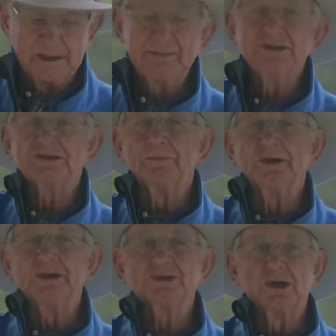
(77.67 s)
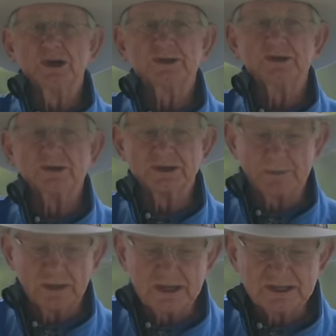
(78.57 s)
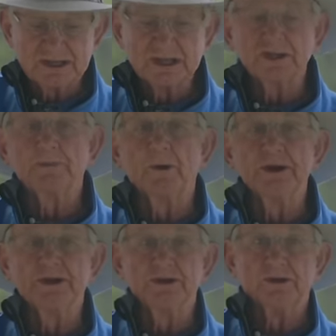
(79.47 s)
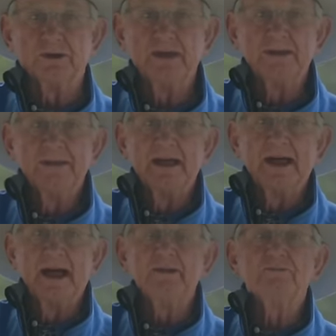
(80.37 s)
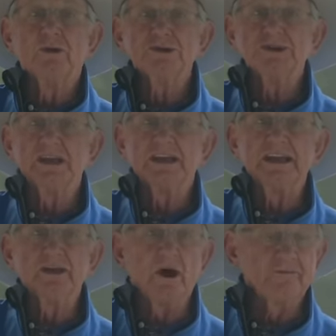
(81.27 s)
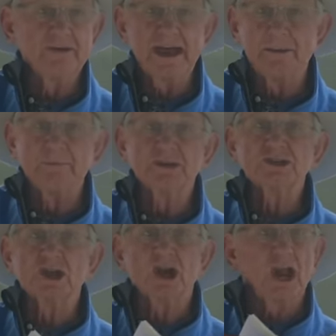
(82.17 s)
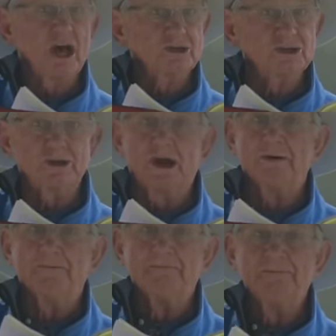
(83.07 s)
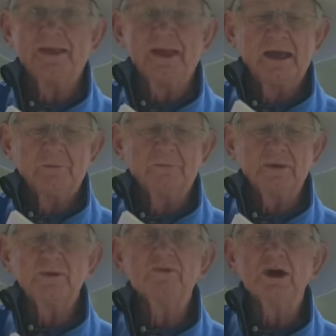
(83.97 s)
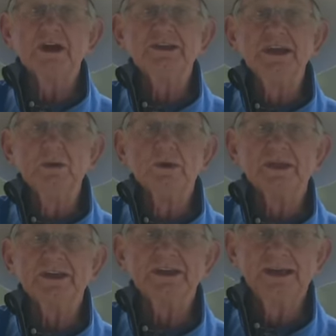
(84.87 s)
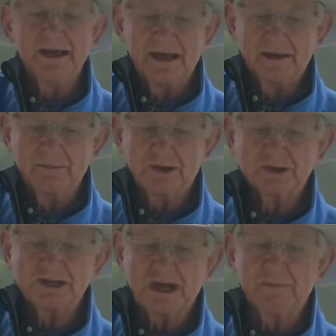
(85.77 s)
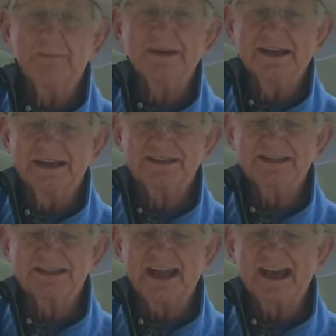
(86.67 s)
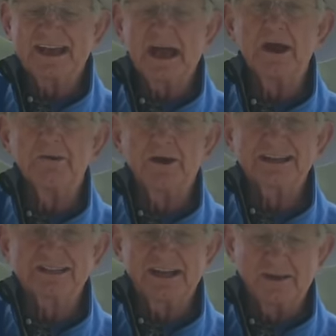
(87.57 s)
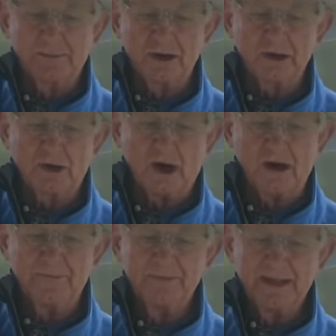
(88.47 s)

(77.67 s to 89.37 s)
Maybe somebody has hurt you. Somebody has disappointed you. Unfortunately, it often happens close to home. But we've got to deal with it because, you know, bitterness is like a rust in a motor car.